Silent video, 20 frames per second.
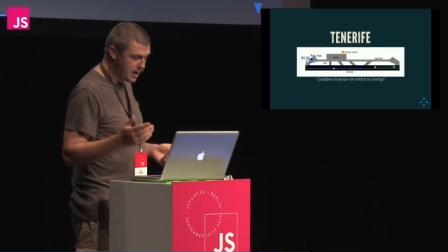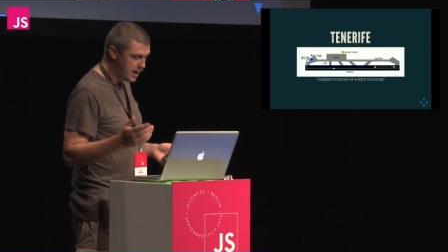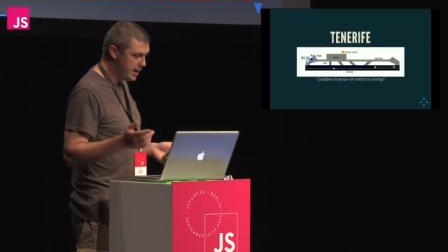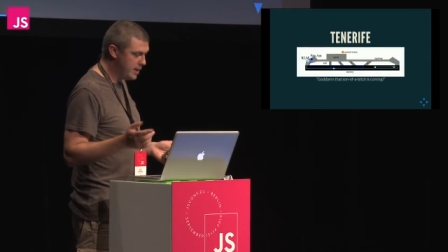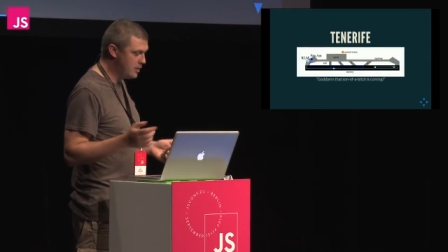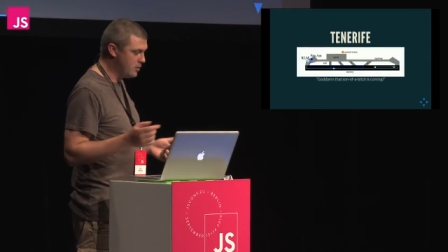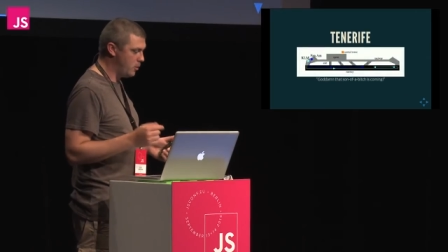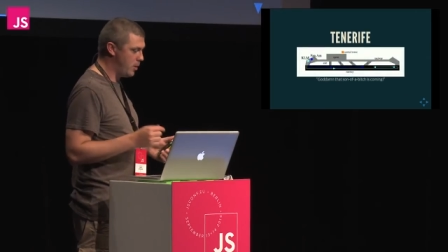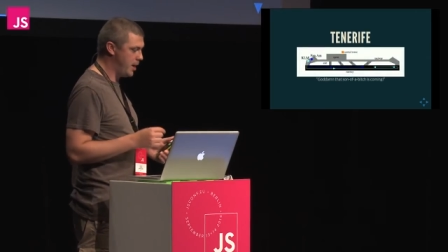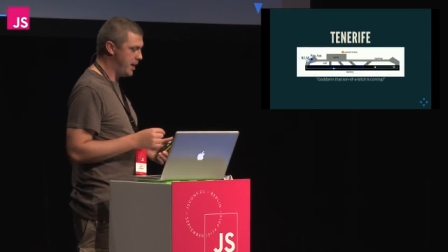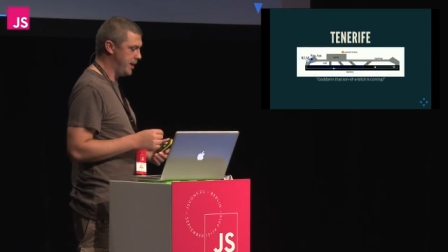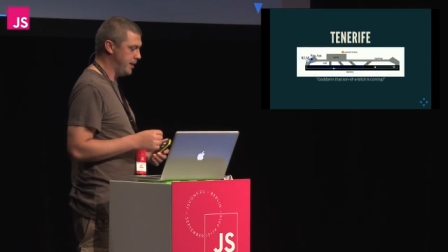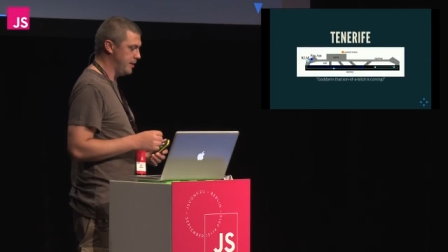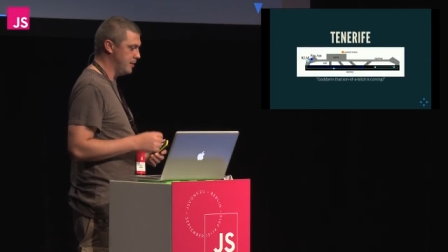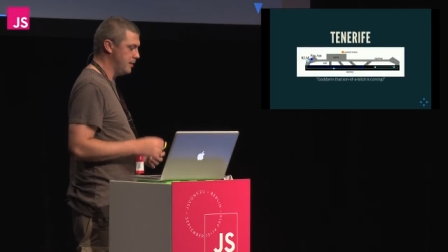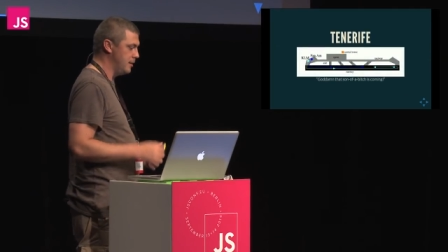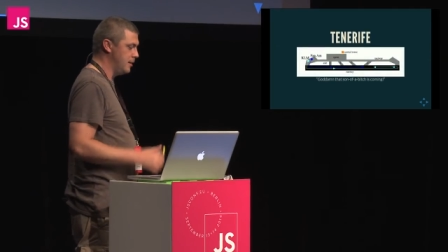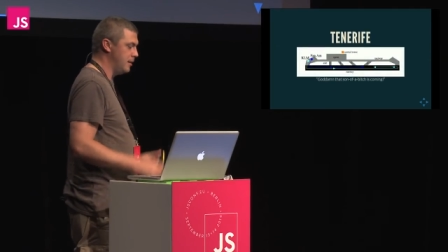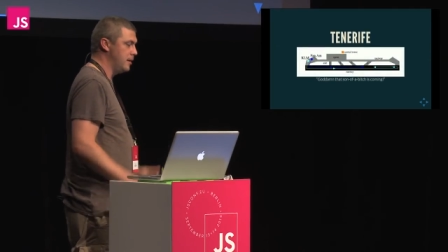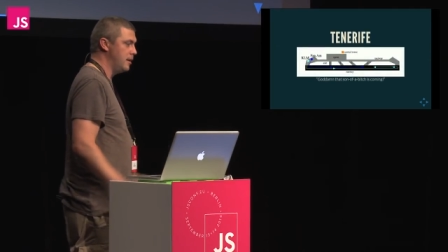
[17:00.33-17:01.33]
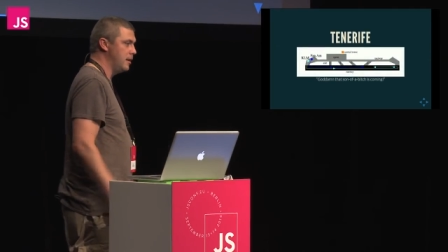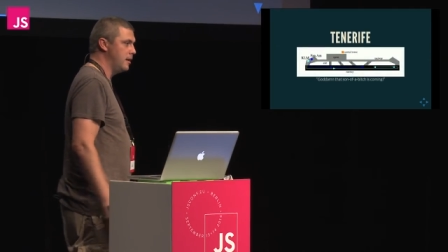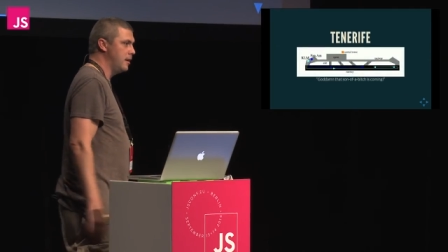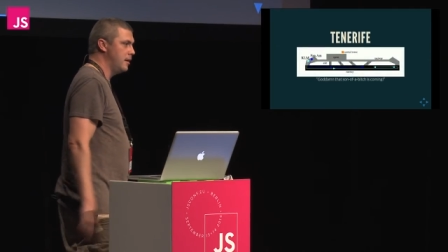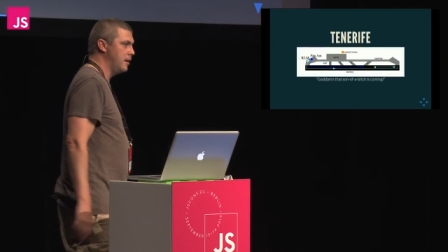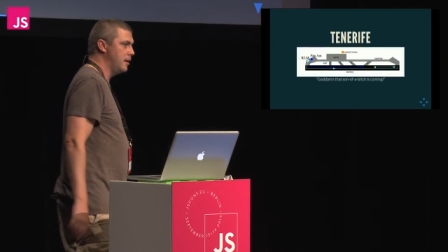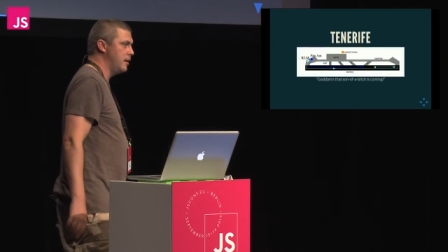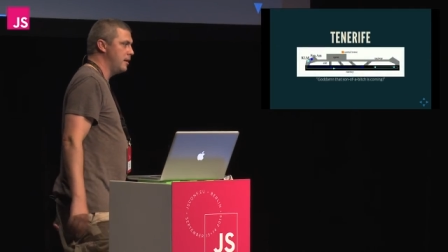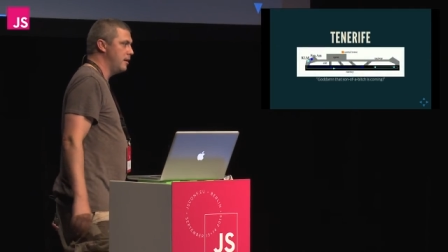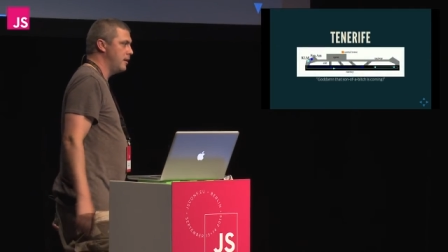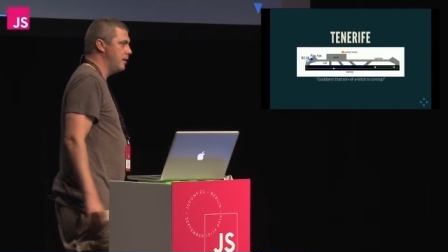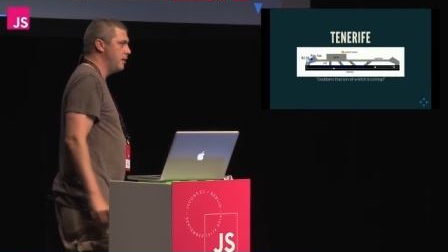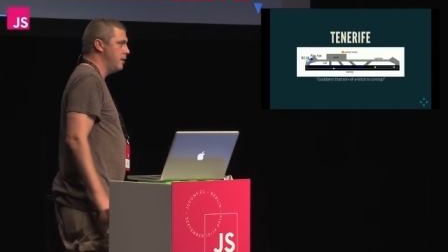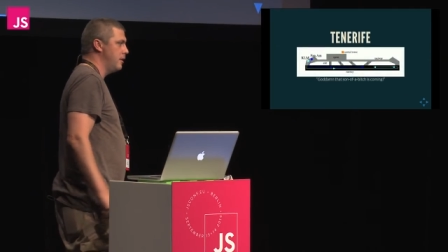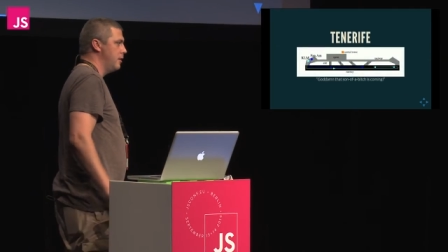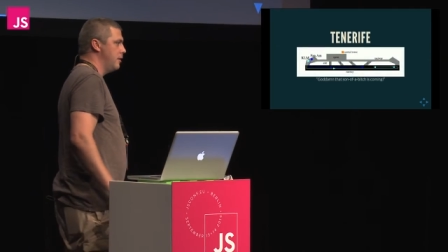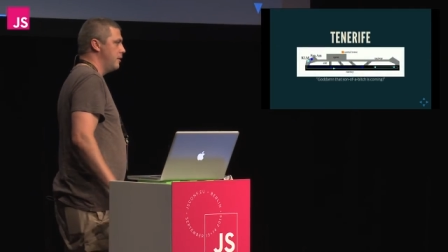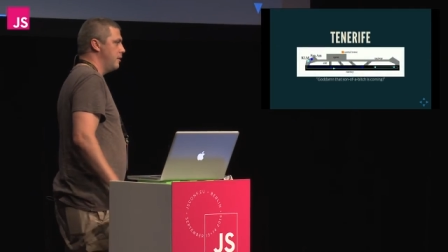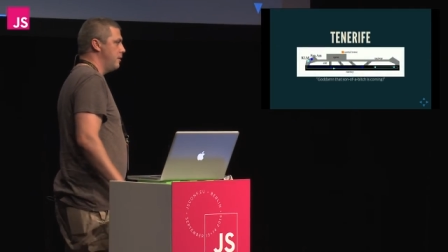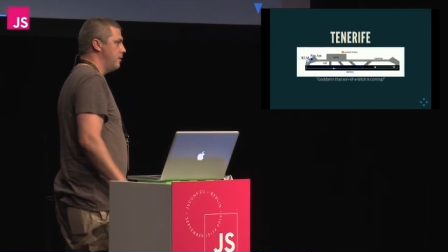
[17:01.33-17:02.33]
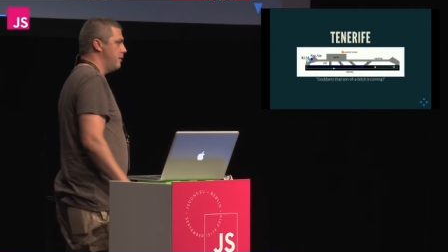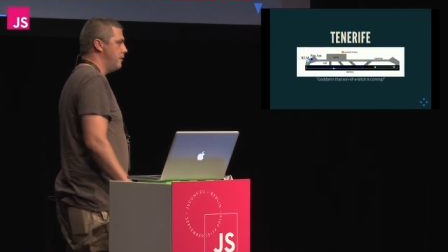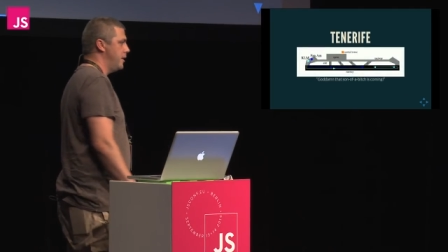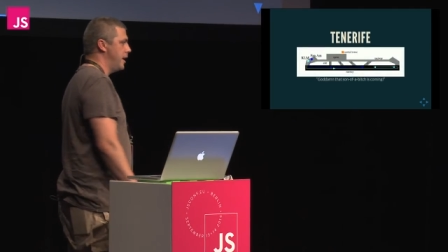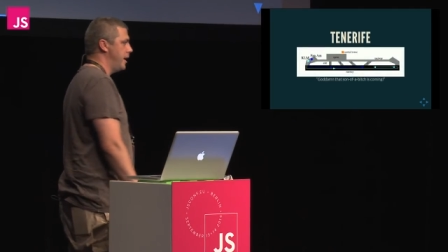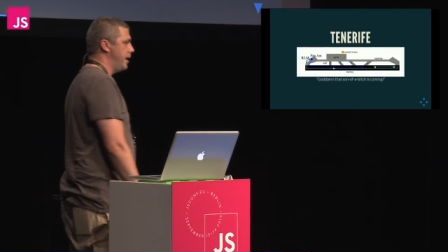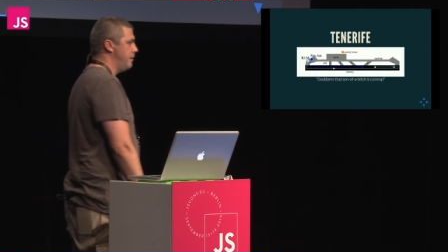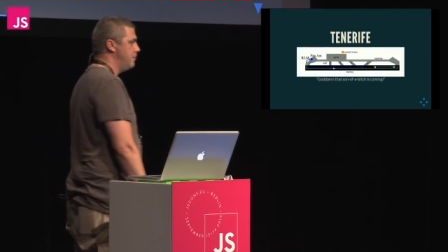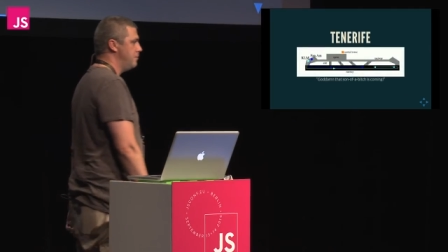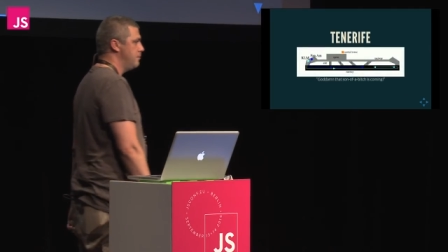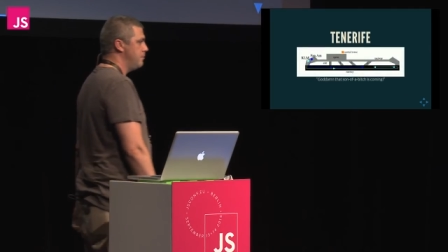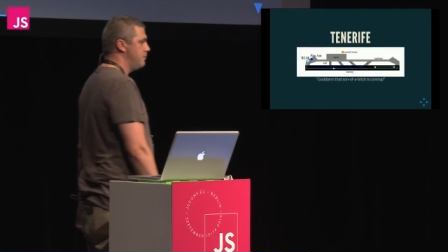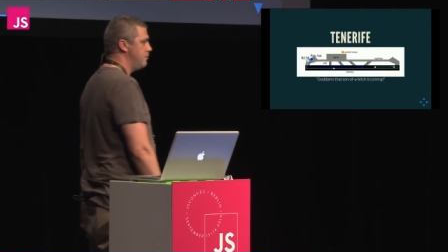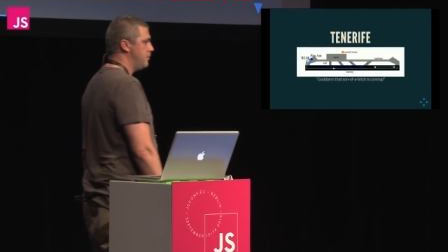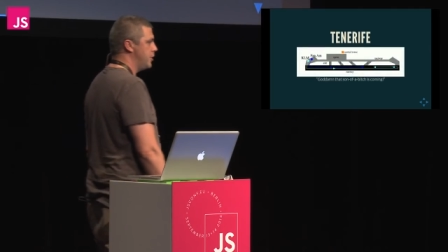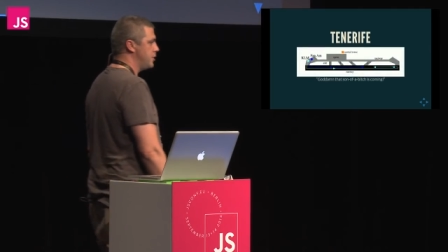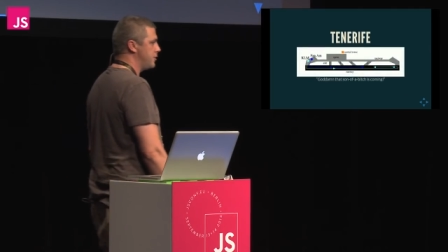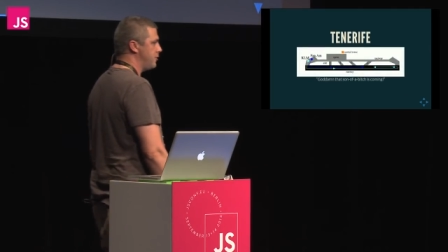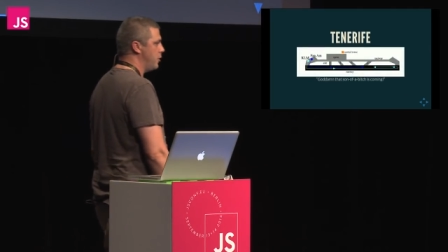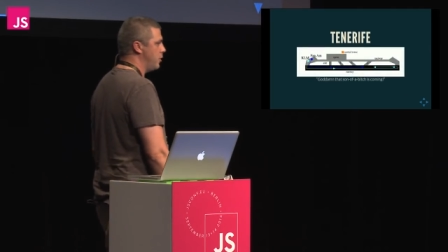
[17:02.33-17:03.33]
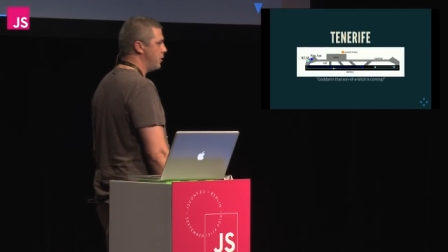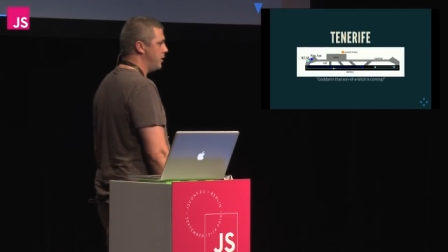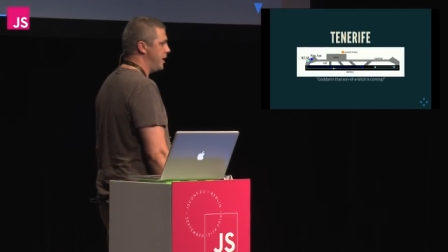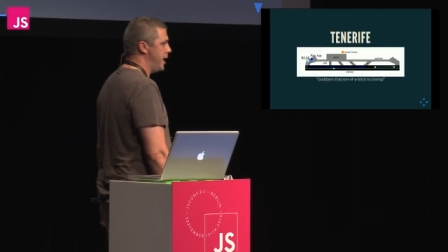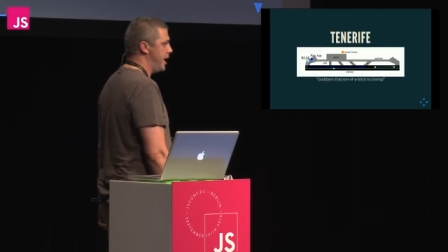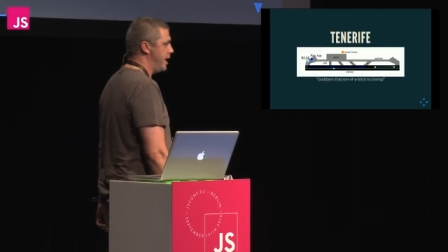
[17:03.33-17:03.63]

Either way, they push forward the